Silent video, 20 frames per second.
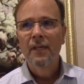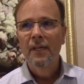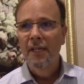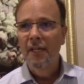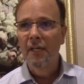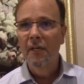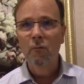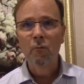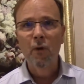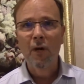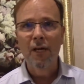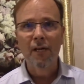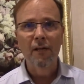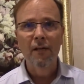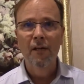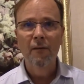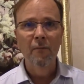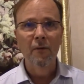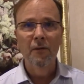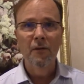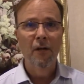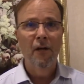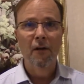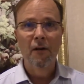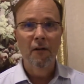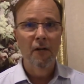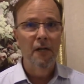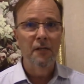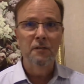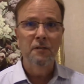He didn't want to come. He thought,
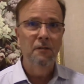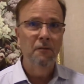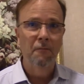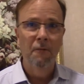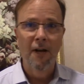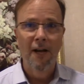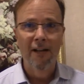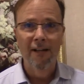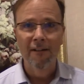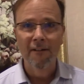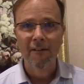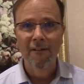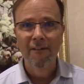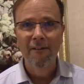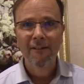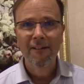oh, that's too radical.